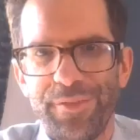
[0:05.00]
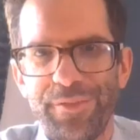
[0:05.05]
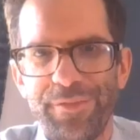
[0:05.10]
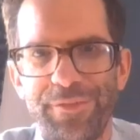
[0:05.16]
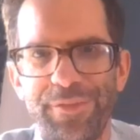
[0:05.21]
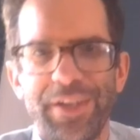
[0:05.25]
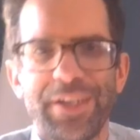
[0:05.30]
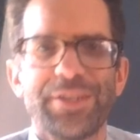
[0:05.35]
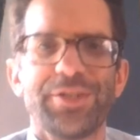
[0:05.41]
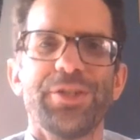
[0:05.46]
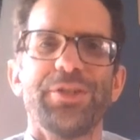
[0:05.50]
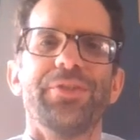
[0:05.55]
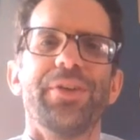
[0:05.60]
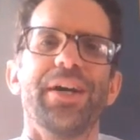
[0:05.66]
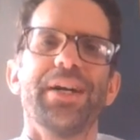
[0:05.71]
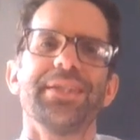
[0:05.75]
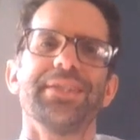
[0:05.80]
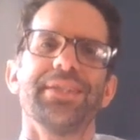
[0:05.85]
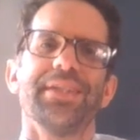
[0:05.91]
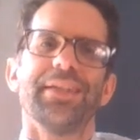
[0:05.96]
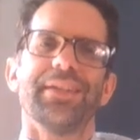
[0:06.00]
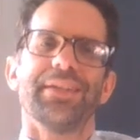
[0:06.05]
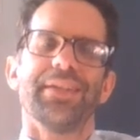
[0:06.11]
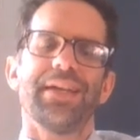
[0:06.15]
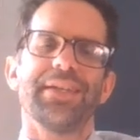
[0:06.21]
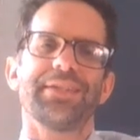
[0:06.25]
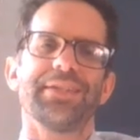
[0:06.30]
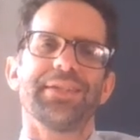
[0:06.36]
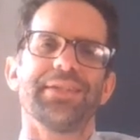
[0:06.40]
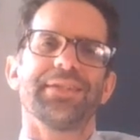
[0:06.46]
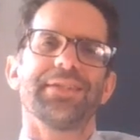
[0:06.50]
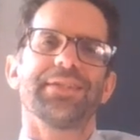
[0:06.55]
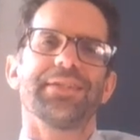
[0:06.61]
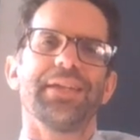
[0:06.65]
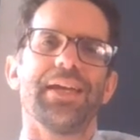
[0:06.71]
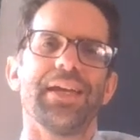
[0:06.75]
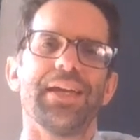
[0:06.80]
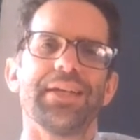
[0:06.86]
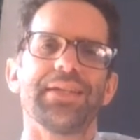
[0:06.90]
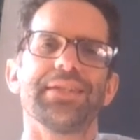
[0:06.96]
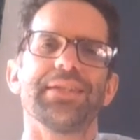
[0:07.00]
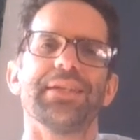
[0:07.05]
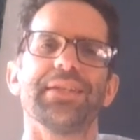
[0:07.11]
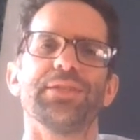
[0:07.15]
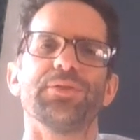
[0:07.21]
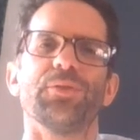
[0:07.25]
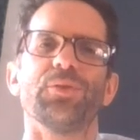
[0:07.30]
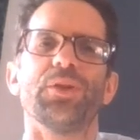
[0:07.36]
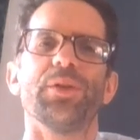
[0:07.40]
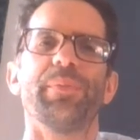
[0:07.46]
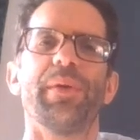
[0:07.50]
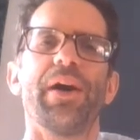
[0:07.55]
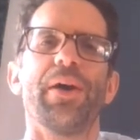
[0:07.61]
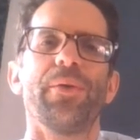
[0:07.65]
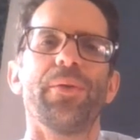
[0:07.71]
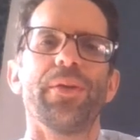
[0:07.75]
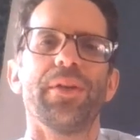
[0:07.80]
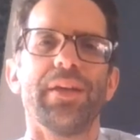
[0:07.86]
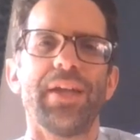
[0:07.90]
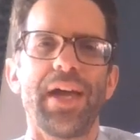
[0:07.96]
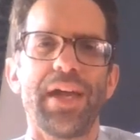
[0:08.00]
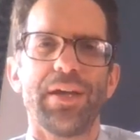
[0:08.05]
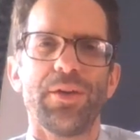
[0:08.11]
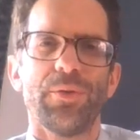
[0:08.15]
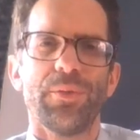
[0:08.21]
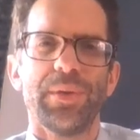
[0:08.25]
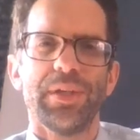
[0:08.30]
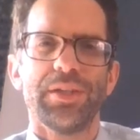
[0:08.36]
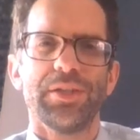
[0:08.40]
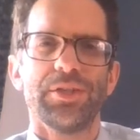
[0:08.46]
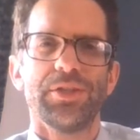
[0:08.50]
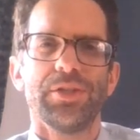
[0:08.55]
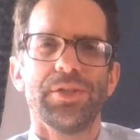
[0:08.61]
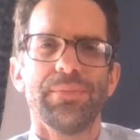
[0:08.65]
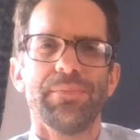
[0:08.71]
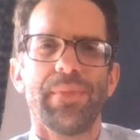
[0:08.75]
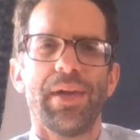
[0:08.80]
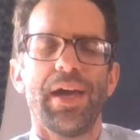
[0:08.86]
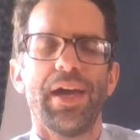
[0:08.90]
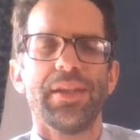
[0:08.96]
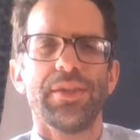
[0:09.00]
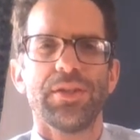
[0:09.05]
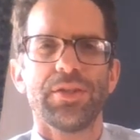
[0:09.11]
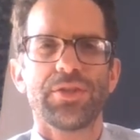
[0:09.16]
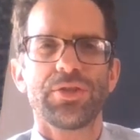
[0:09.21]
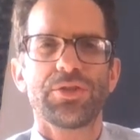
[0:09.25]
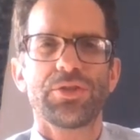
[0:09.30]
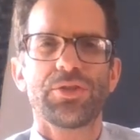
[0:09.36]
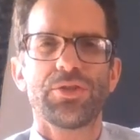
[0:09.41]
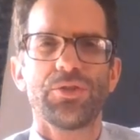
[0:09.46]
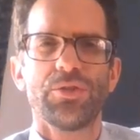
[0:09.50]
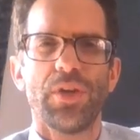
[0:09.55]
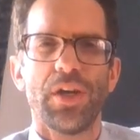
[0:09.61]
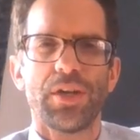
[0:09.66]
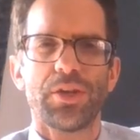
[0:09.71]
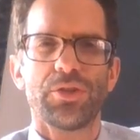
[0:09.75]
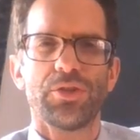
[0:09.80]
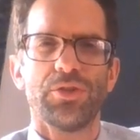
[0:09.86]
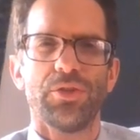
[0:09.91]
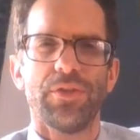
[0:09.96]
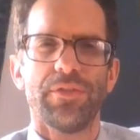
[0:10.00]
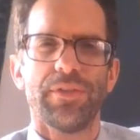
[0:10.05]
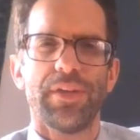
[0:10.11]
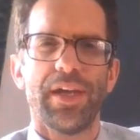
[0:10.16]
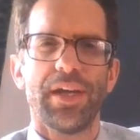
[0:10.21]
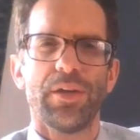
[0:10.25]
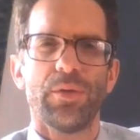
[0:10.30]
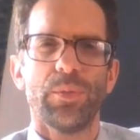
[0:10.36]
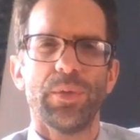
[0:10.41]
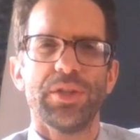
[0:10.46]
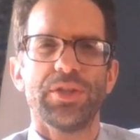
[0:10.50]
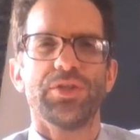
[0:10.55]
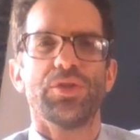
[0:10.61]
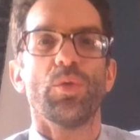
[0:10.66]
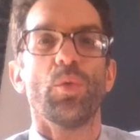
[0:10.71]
Fiction writing lesson 6 is all about language and the structure of language,